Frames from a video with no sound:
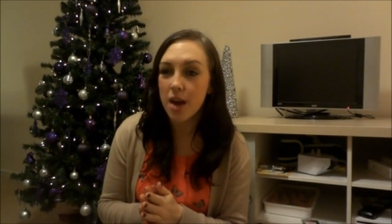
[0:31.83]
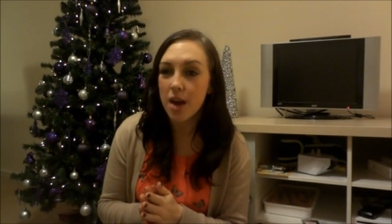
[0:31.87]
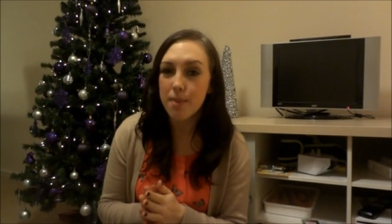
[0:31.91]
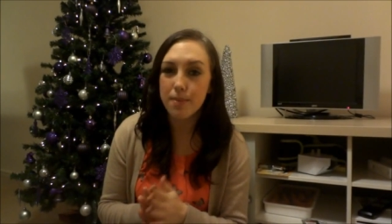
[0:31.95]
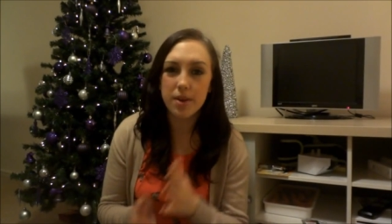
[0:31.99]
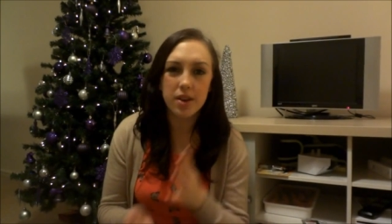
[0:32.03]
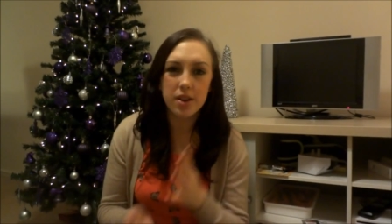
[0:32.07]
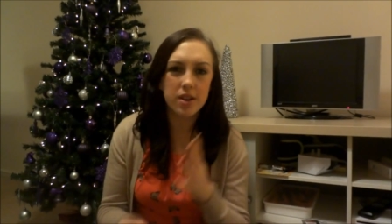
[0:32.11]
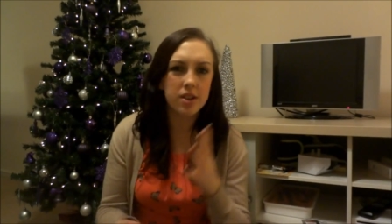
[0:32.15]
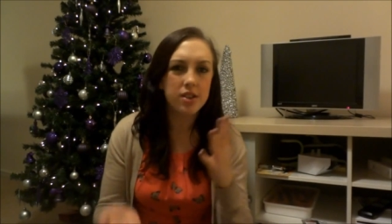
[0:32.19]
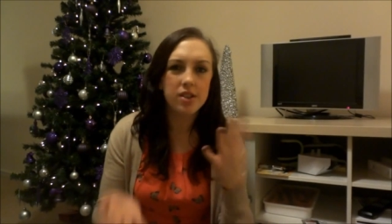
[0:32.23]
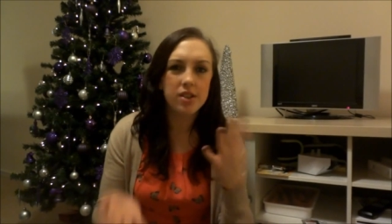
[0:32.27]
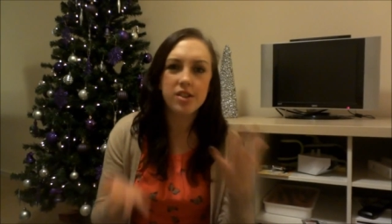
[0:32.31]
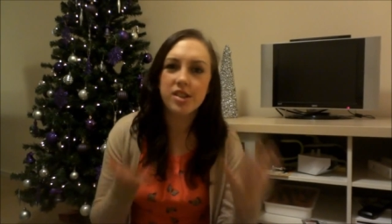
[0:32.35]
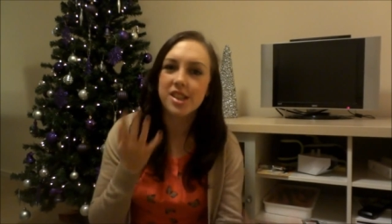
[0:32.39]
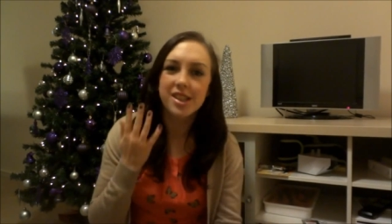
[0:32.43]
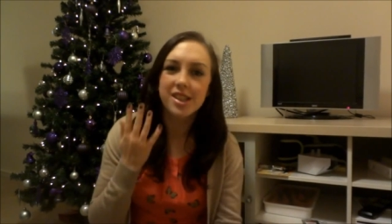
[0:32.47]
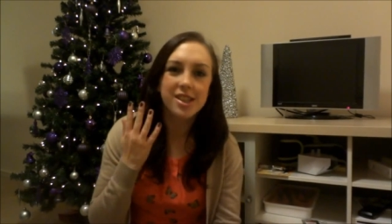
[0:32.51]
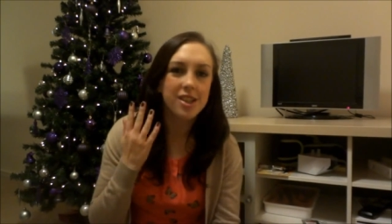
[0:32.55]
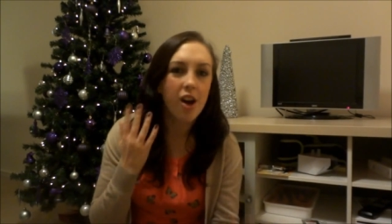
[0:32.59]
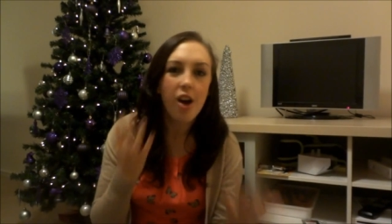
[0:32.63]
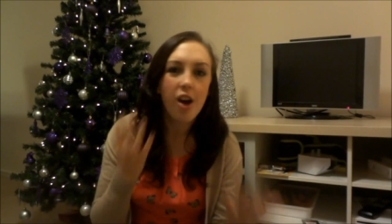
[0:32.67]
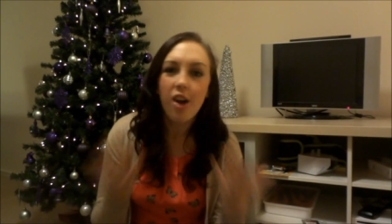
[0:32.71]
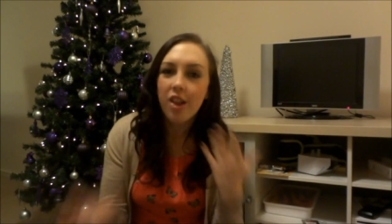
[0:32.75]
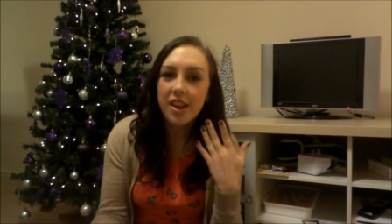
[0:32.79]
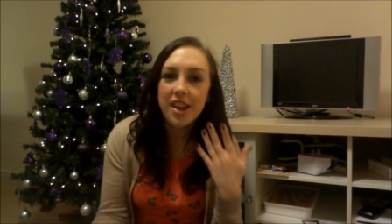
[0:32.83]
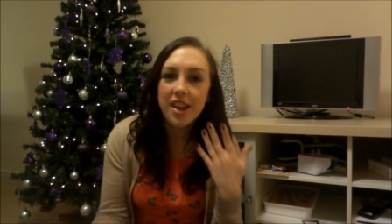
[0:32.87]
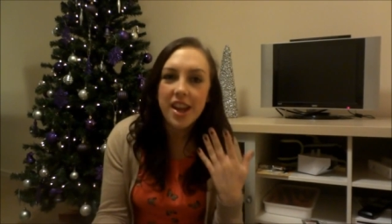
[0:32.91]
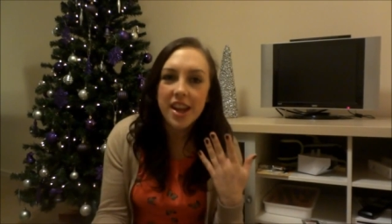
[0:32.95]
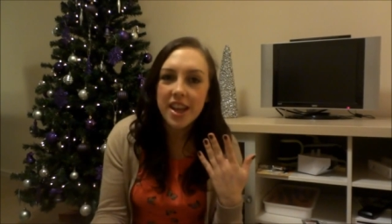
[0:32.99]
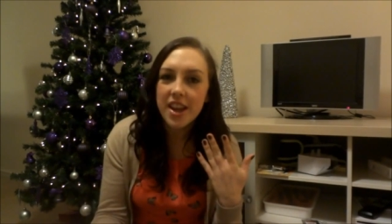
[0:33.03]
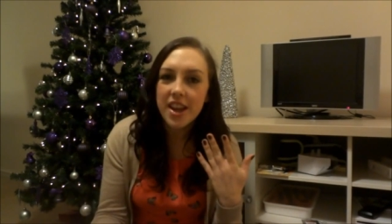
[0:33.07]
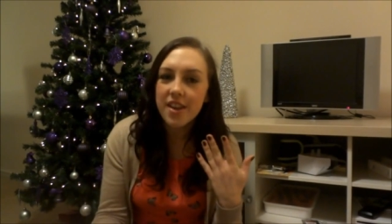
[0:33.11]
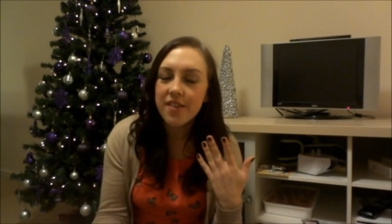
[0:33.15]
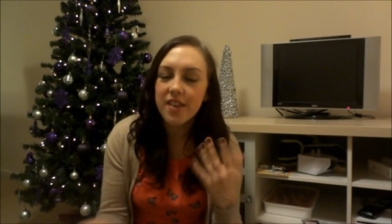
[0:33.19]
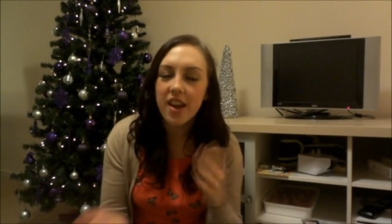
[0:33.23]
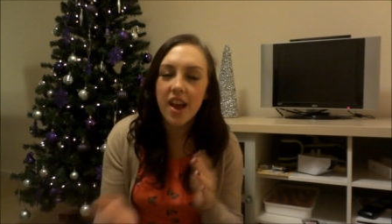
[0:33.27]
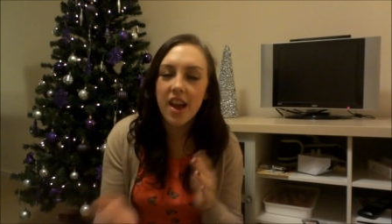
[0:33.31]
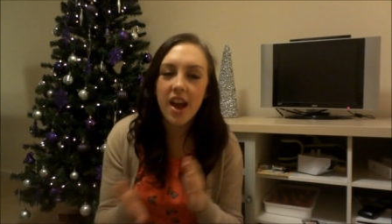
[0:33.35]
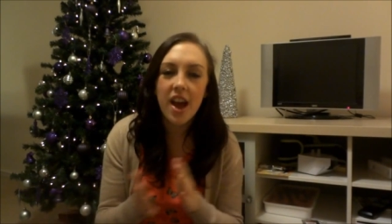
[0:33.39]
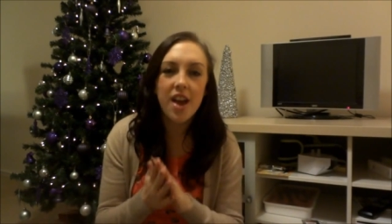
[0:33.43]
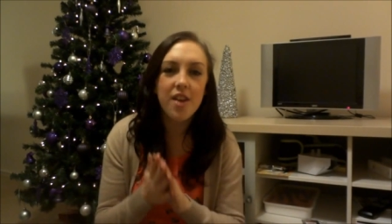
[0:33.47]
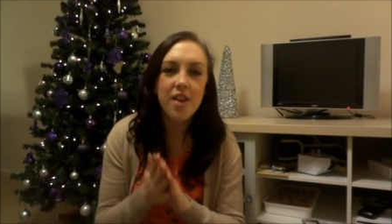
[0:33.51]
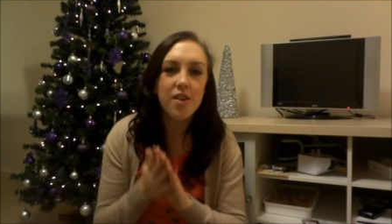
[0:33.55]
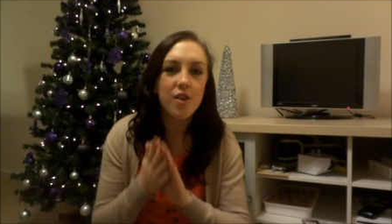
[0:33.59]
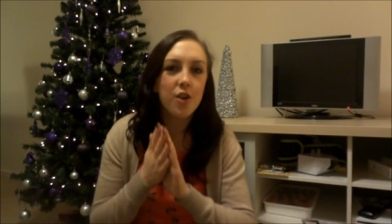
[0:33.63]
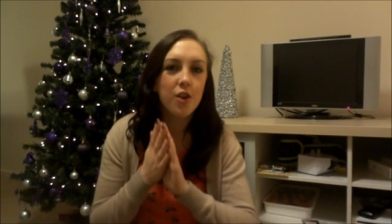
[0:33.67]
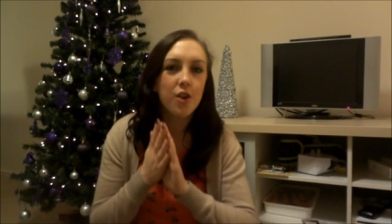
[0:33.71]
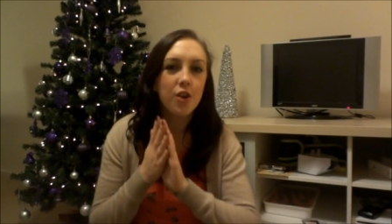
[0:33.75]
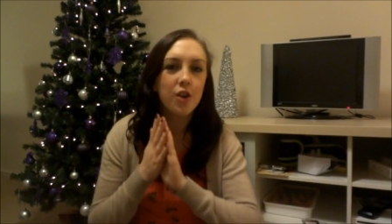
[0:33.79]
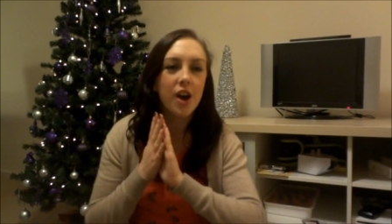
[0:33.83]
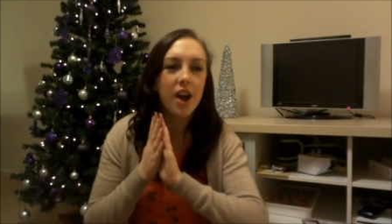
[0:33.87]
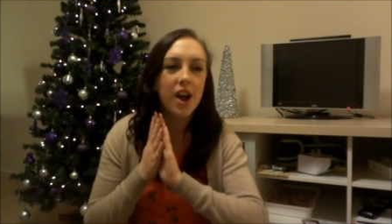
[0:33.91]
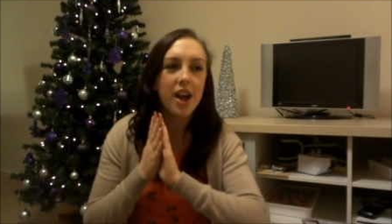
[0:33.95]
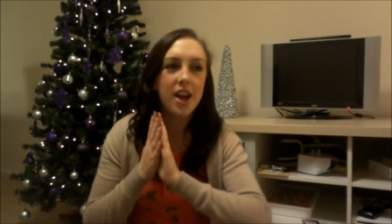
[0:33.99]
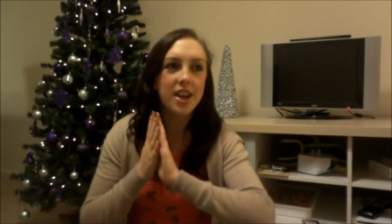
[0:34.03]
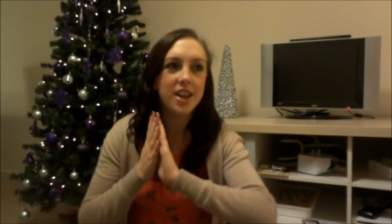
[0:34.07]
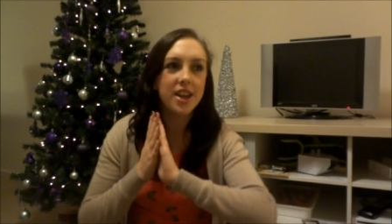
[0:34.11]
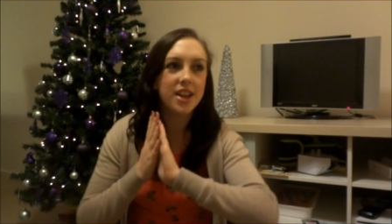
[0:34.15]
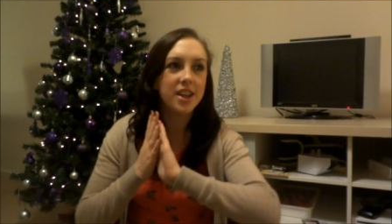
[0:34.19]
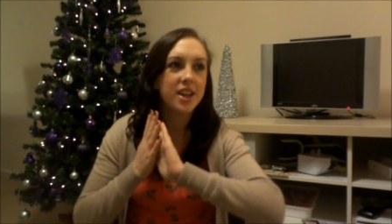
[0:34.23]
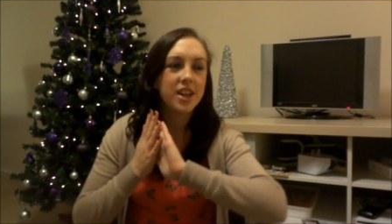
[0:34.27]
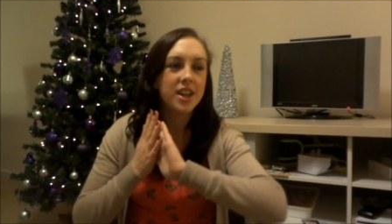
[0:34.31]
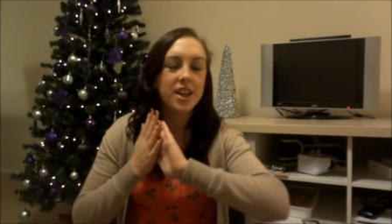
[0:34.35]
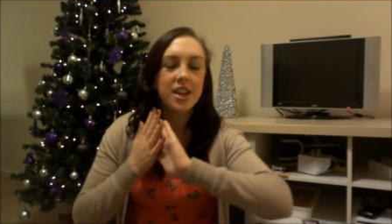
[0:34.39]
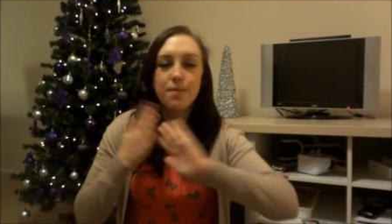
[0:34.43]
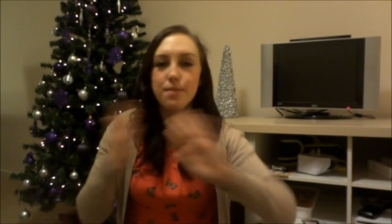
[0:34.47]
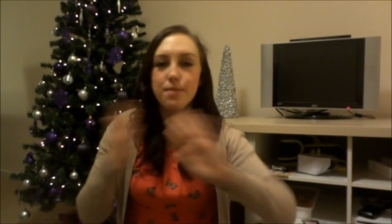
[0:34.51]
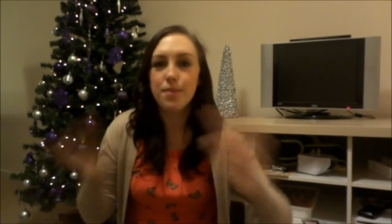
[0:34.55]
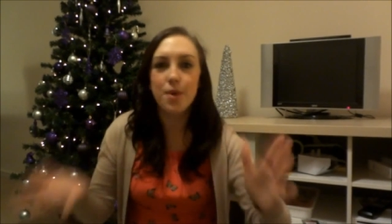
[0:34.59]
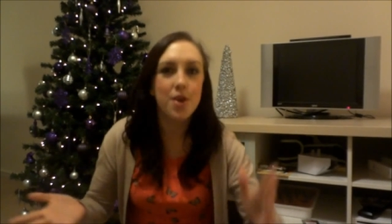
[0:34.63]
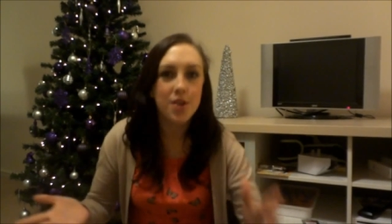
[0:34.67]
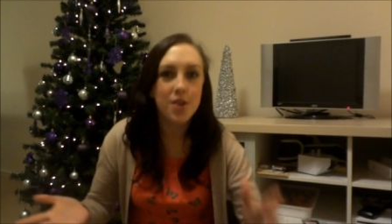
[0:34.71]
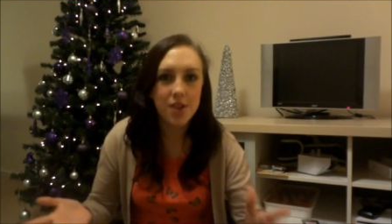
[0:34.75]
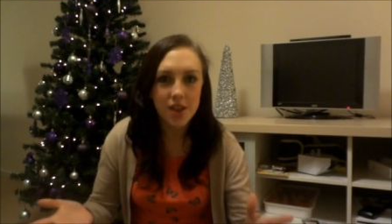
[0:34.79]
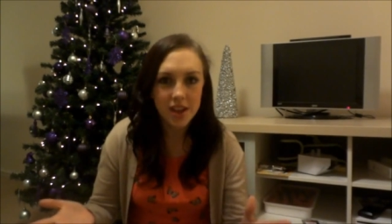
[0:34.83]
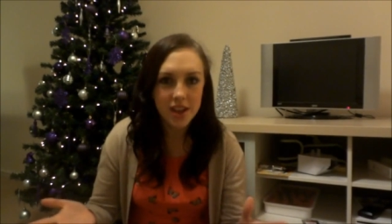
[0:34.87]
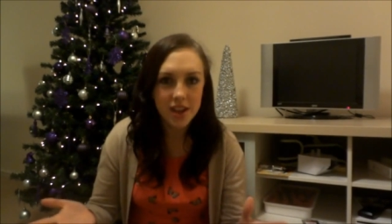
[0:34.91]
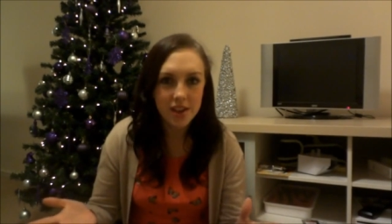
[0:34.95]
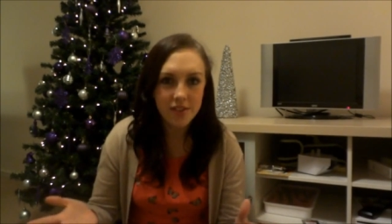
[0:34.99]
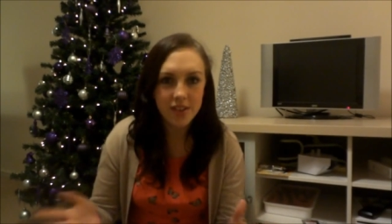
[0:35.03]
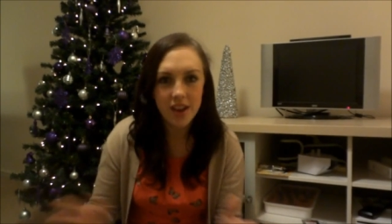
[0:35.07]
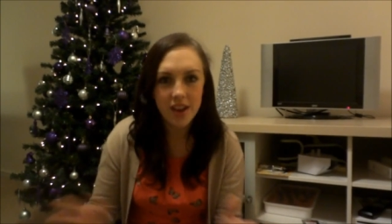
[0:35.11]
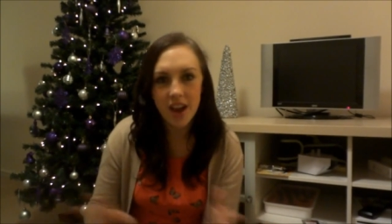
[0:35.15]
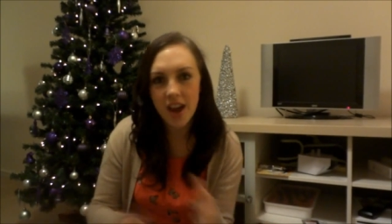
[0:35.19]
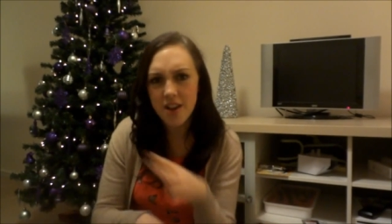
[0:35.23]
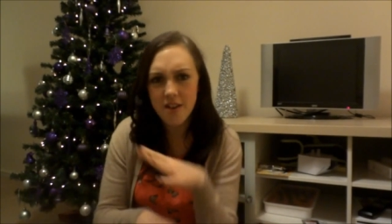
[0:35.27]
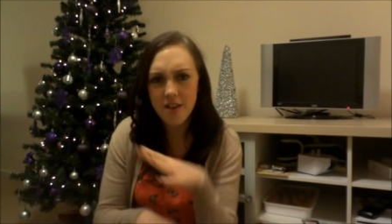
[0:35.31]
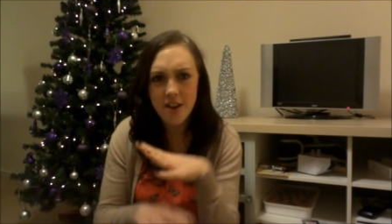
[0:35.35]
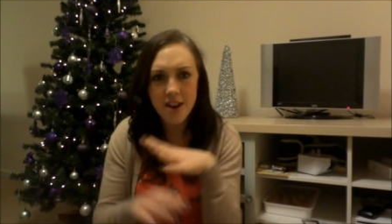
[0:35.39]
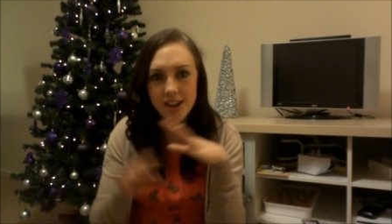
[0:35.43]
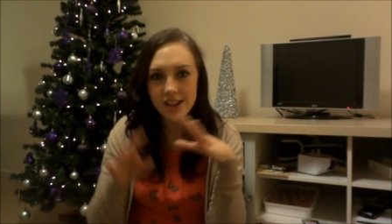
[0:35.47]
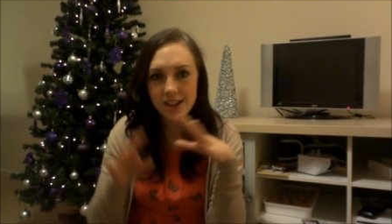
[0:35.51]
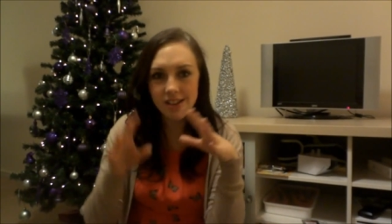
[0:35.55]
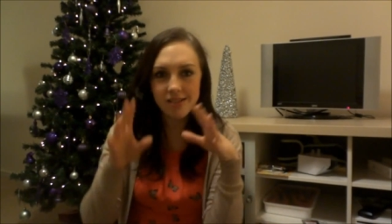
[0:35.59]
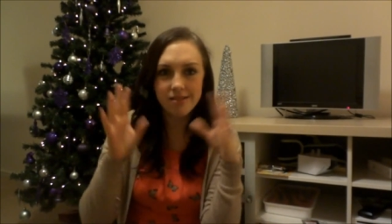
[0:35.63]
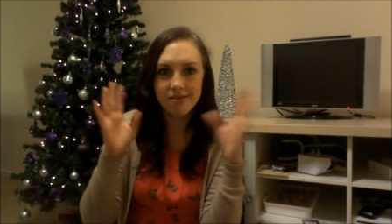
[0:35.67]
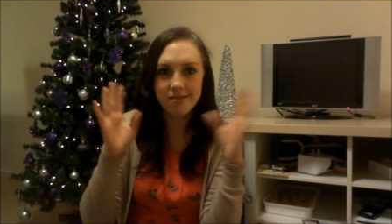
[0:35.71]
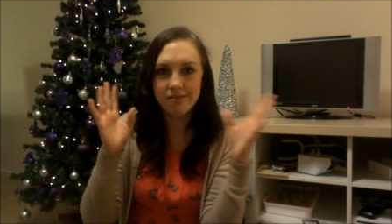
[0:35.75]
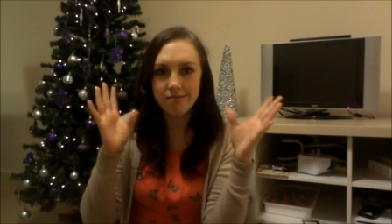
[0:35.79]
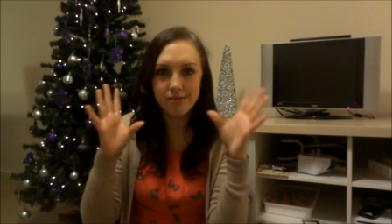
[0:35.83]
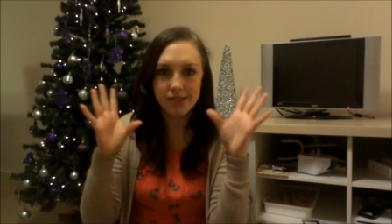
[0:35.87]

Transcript: but you can use this as a holiday gift guide or a birthday gift guide or any